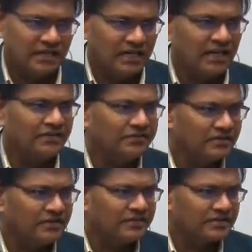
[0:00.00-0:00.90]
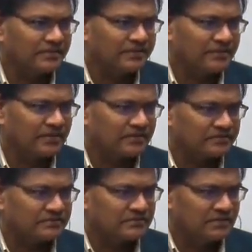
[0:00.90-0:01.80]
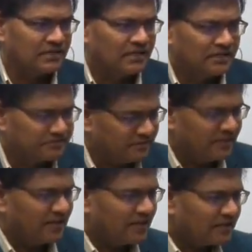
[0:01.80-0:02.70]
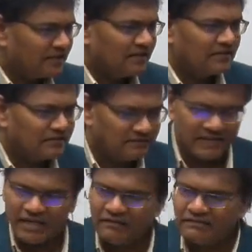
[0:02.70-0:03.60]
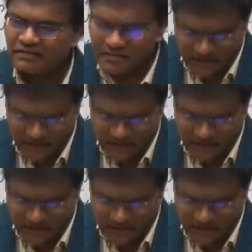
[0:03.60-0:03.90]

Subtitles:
India uses only 6%. Similarly, we have,